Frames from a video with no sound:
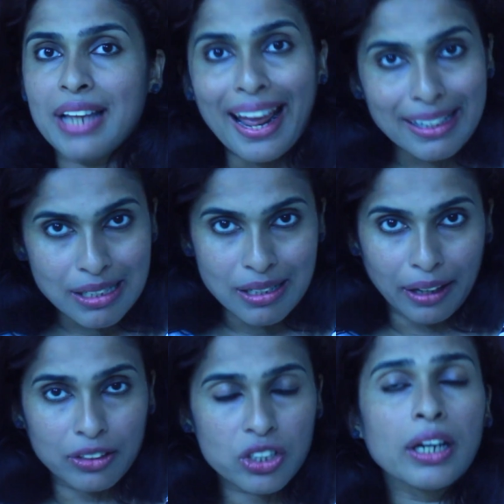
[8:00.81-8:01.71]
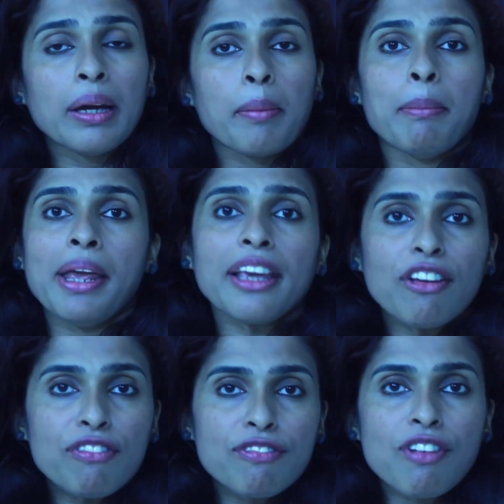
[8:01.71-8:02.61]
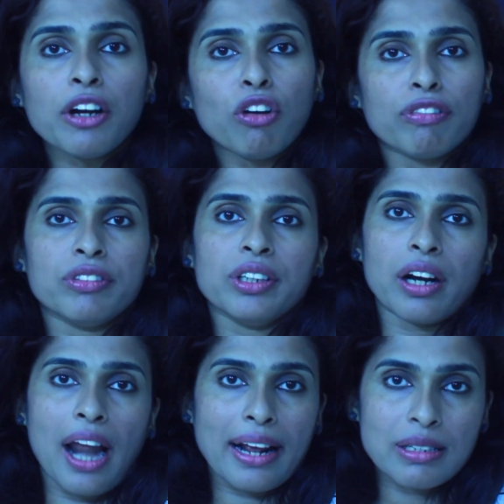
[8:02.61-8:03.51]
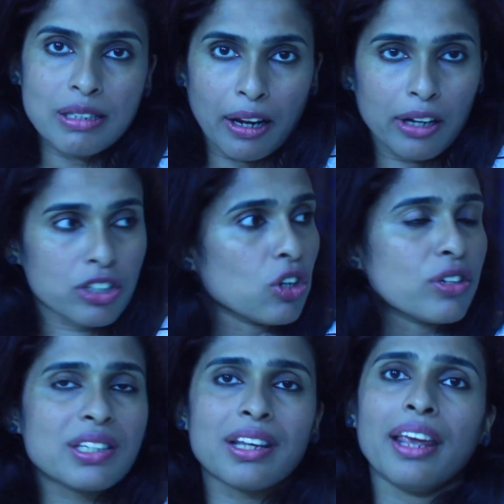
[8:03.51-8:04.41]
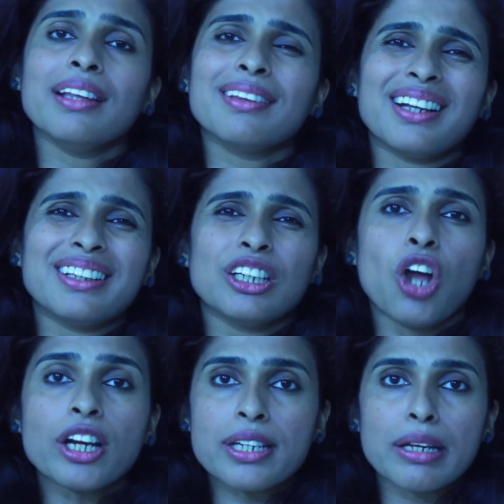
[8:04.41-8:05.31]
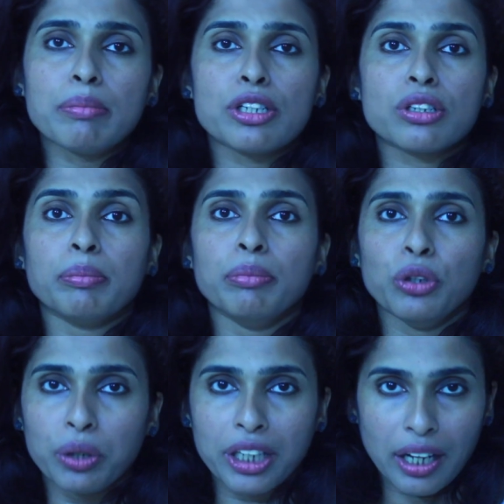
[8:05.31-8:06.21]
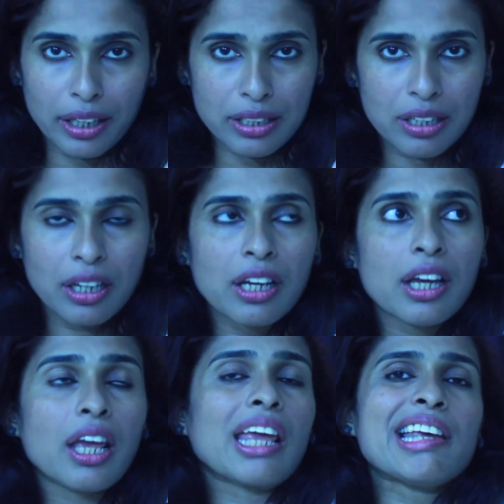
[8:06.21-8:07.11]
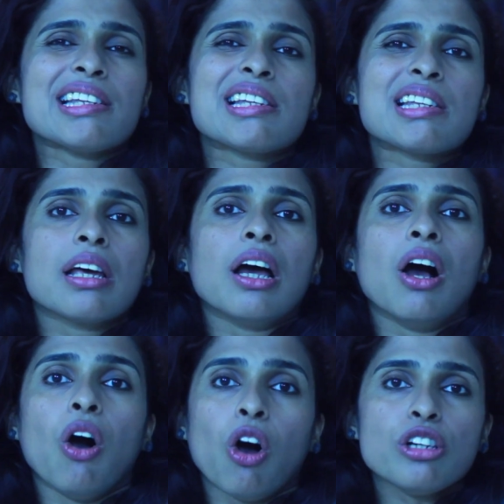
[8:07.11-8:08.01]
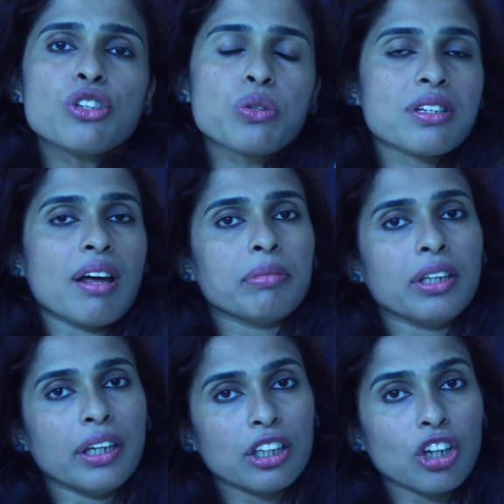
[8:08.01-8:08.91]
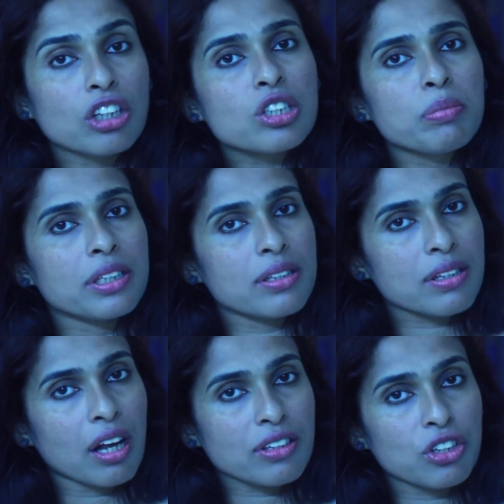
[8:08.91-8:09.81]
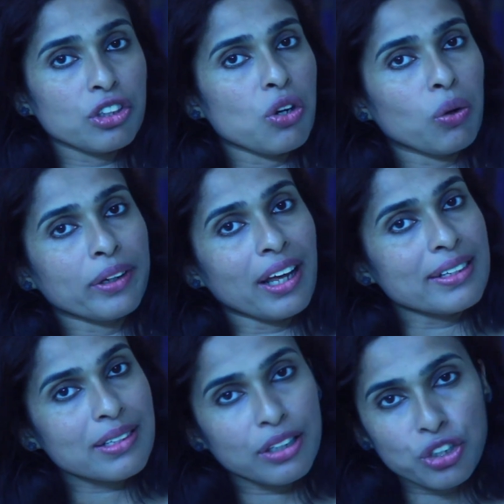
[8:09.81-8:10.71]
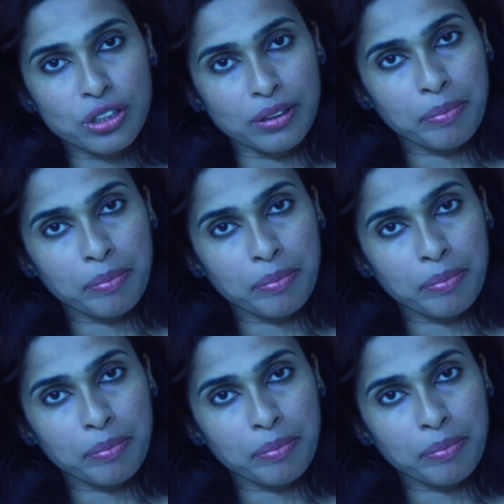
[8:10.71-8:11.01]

accent, making fun of their accent, or saying that they're not able to communicate is also something not to be discussed in the organization.